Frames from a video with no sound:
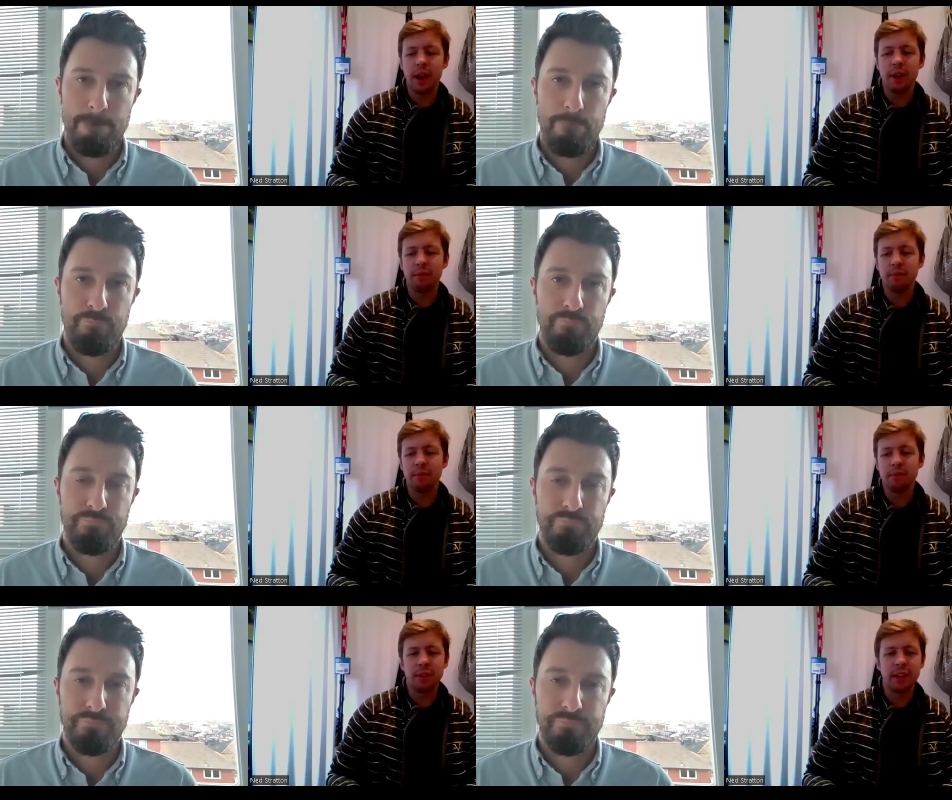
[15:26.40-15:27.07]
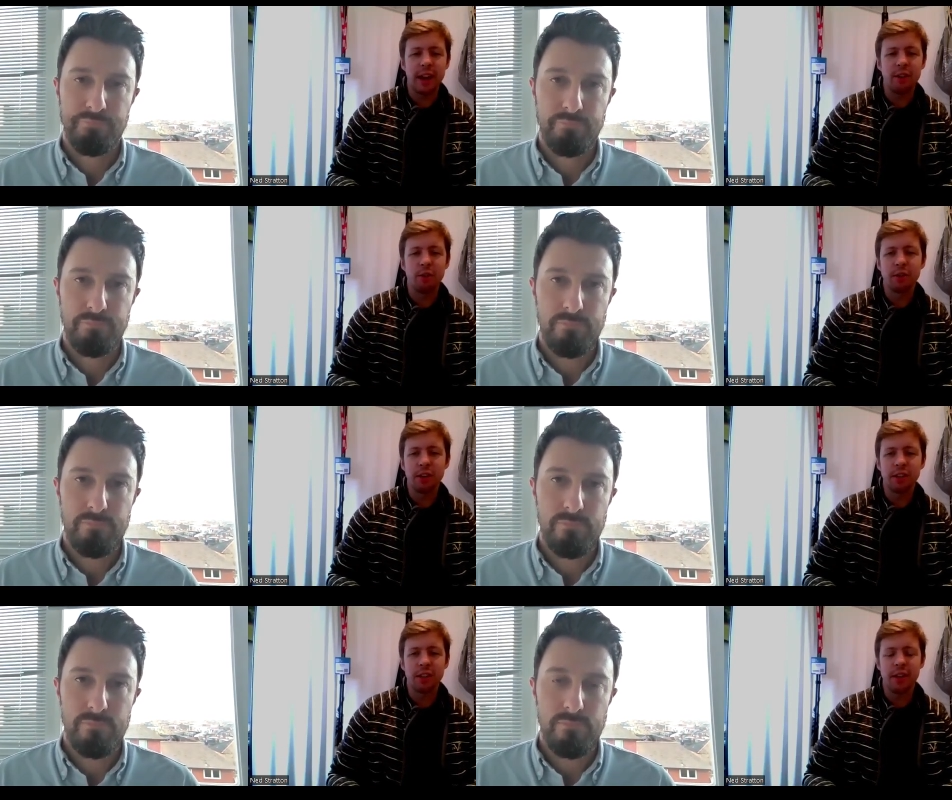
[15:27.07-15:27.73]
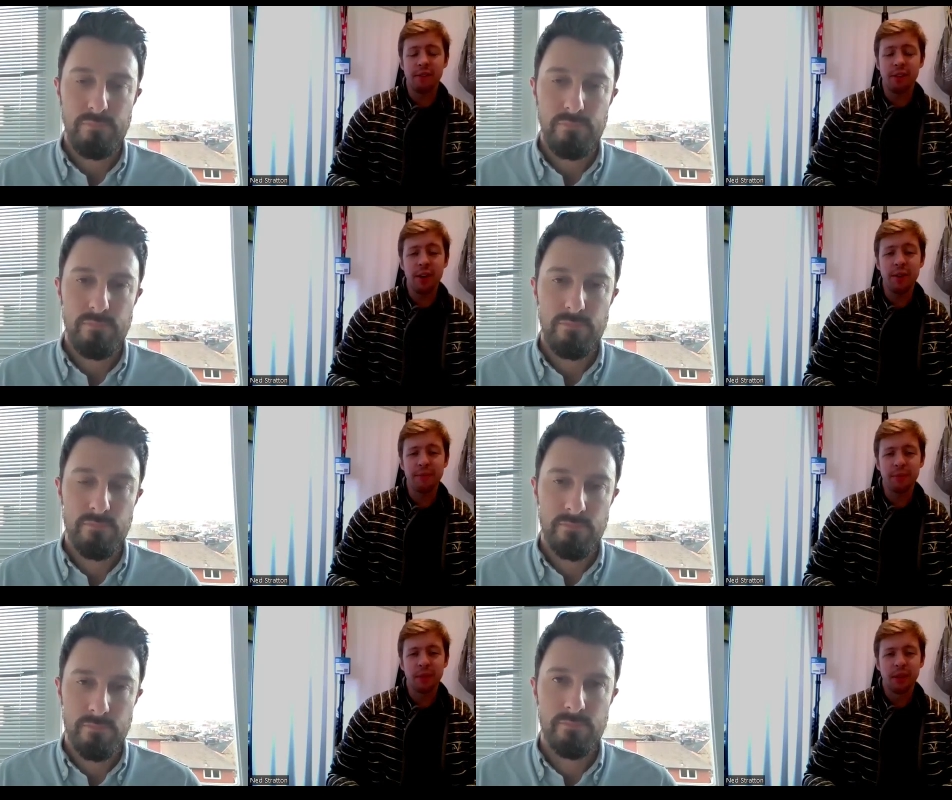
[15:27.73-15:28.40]
Speaker 1: and technologies that they've
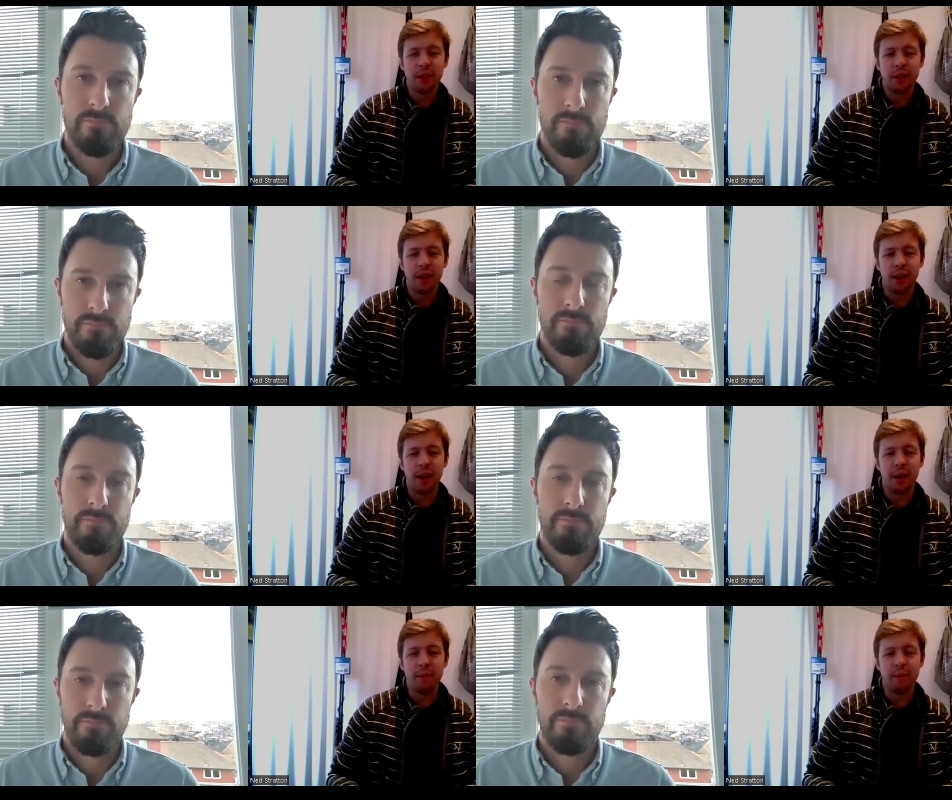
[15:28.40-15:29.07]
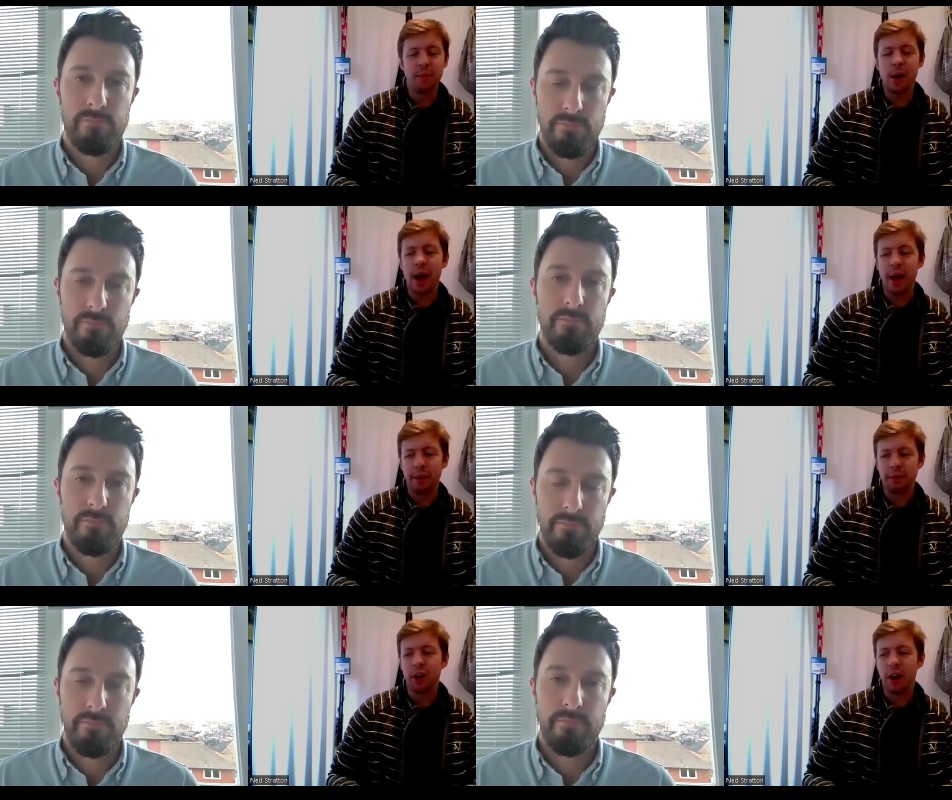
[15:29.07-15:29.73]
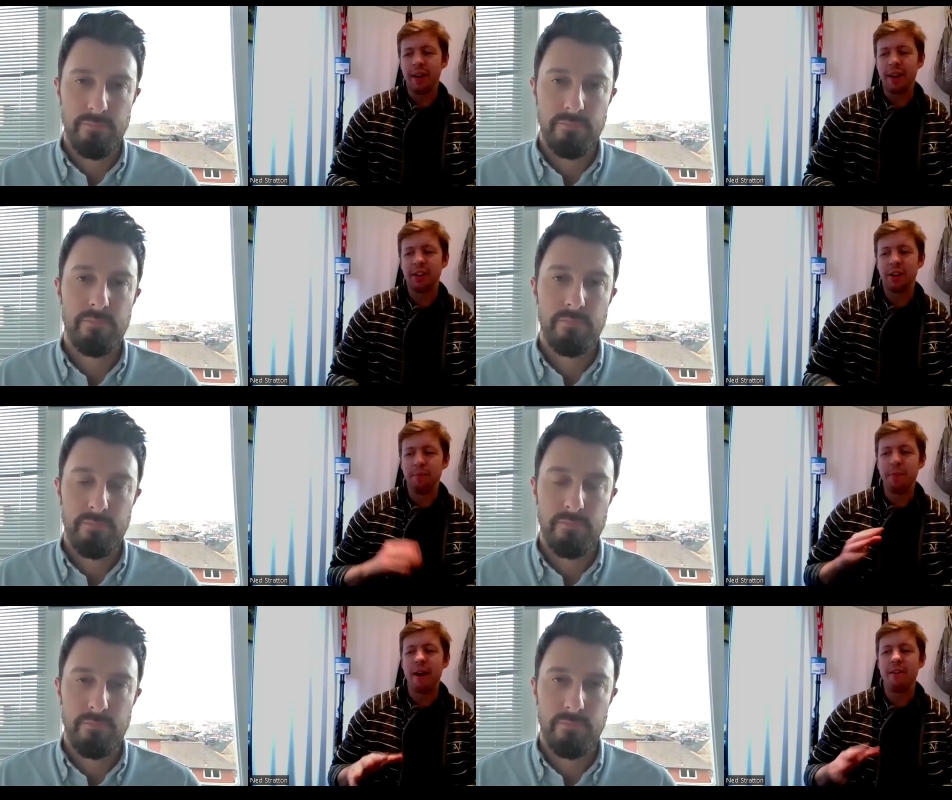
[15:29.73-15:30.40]
learned um, and kind of
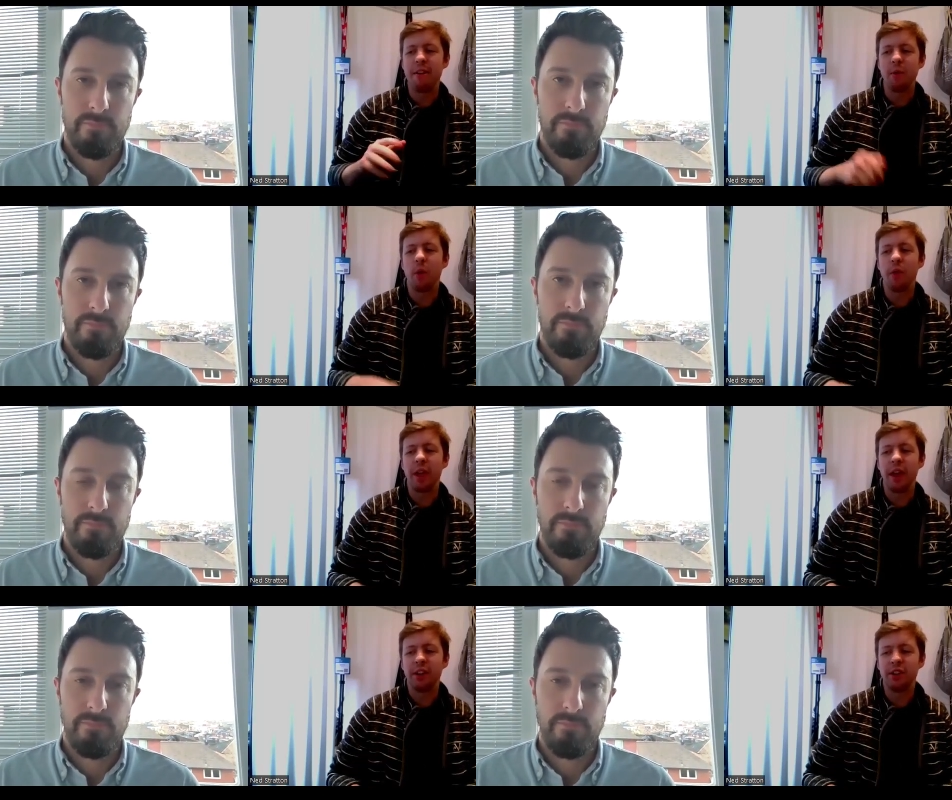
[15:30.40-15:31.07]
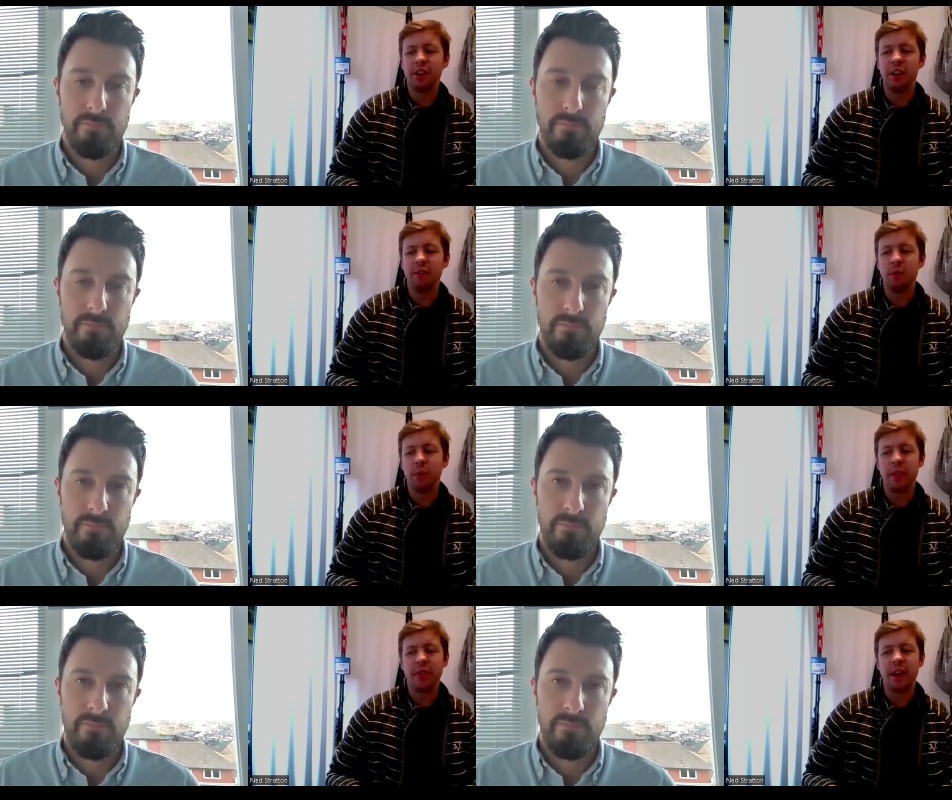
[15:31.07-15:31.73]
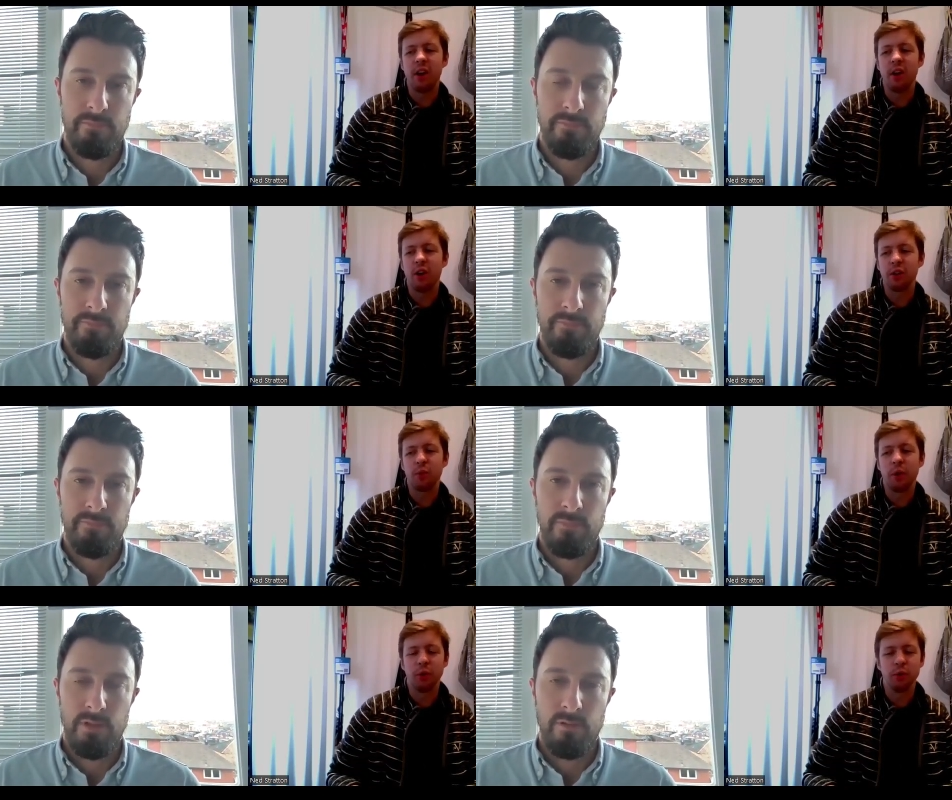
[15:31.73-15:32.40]
actually bury what they achieved within their
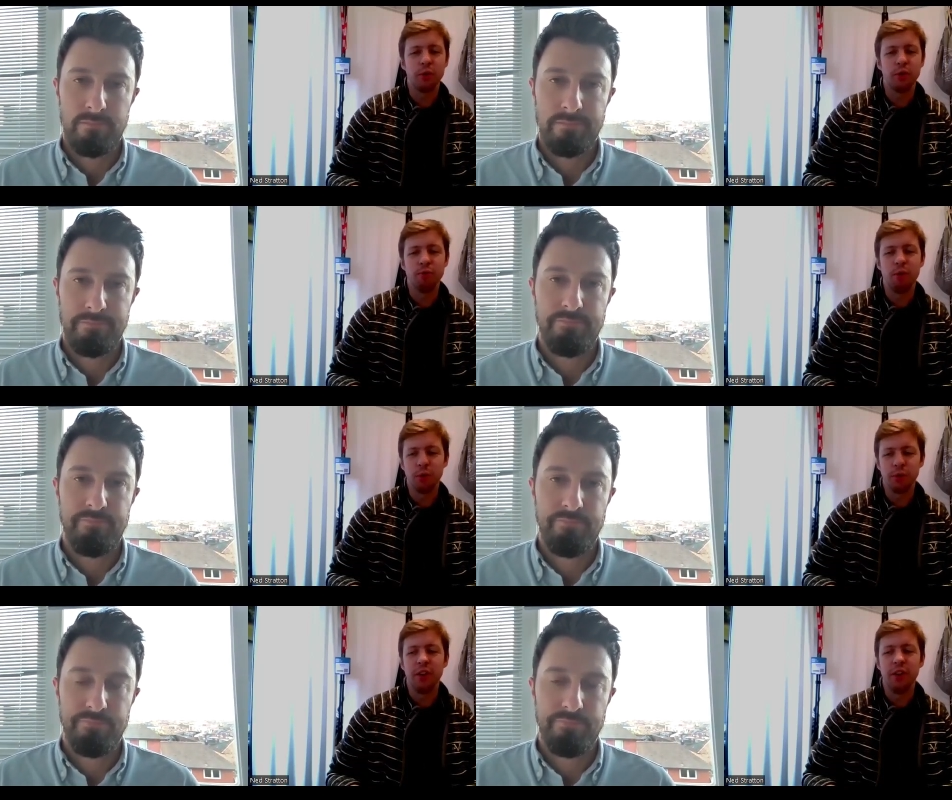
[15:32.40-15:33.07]
last one or two roles